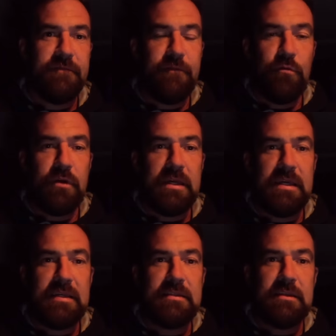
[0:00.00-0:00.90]

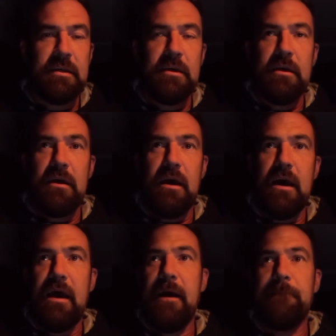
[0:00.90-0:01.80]
fawnies,
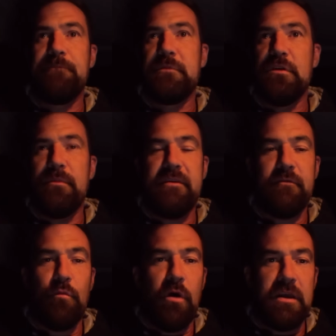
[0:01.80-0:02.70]
do a bit of a
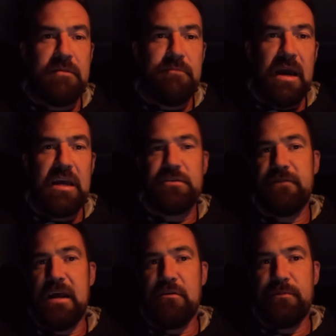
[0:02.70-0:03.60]
whiting bash,
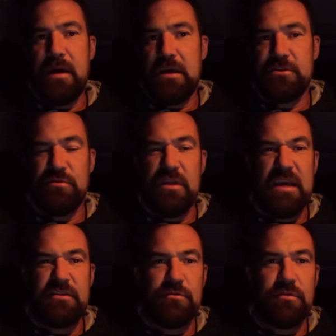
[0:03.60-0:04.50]
flounder bash, and all
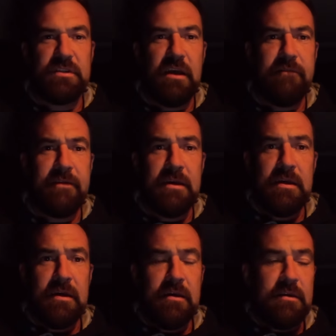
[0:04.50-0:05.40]
that sort of stuff.
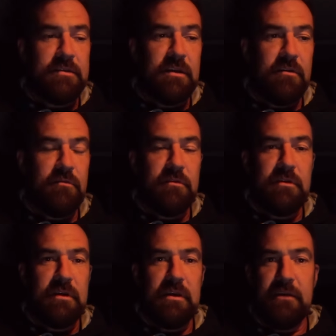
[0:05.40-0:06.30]
So
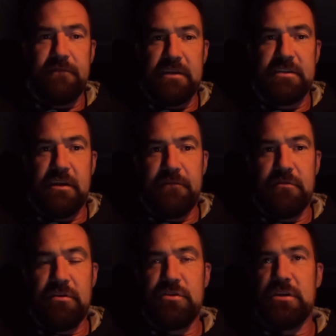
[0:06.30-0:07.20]
if that's stuff
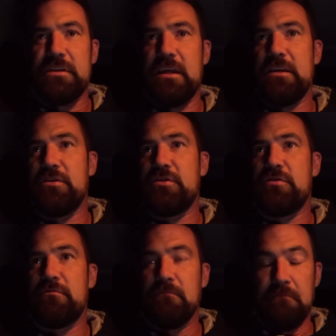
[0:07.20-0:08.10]
you're interested in, just
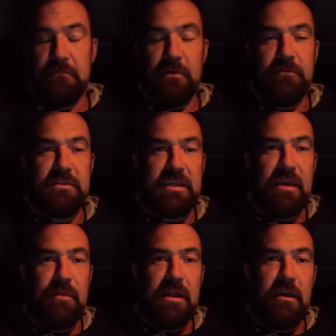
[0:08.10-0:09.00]
obviously
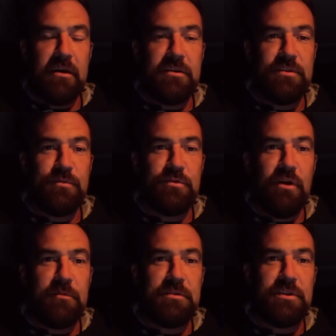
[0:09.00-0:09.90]
give me a like and
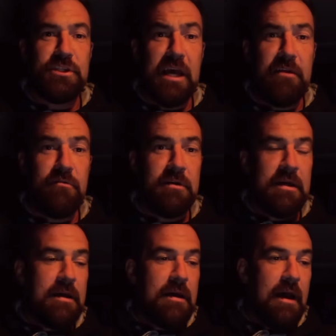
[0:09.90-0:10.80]
subscribe to the channel.
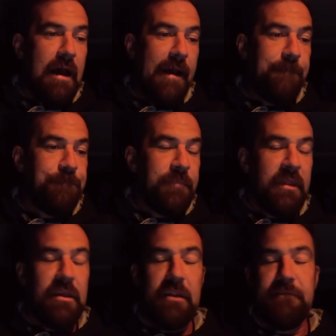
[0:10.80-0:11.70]

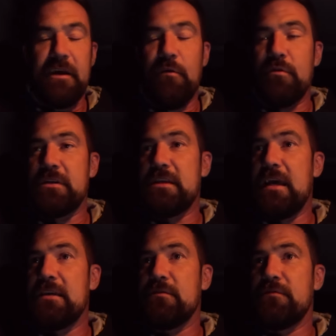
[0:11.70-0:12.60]
The only thing I want to
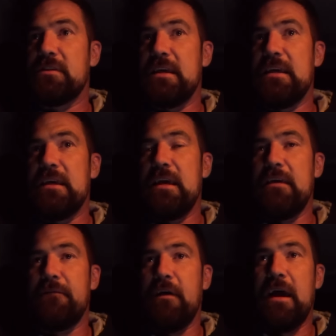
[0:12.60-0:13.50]
say is, obviously,
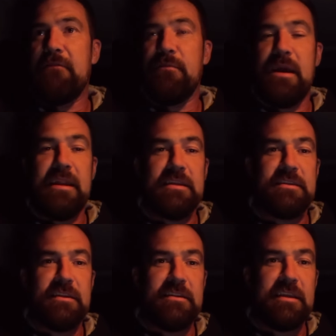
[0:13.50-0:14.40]
if I ever made it
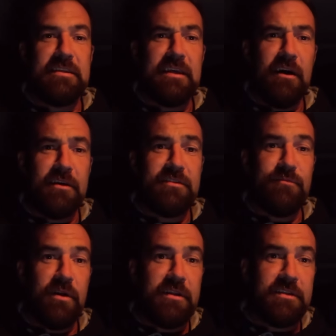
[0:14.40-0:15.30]
to the dizzy heights of
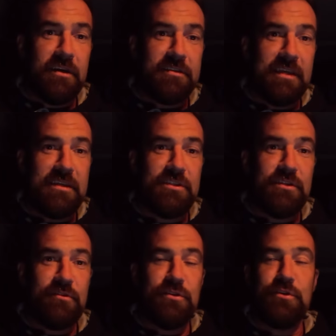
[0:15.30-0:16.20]

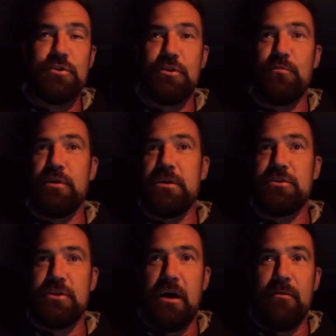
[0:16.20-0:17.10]
monetization on YouTube,
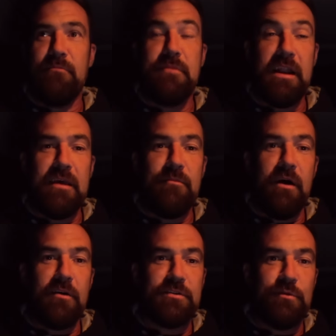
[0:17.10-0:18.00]
which I'm a million
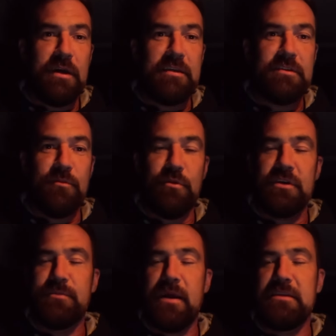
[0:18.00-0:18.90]
miles away, so I'm not
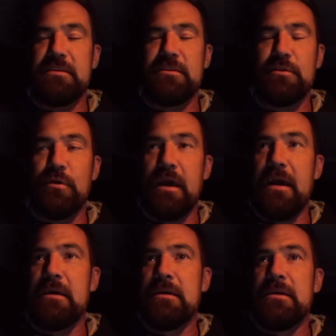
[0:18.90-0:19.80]
expected to do that,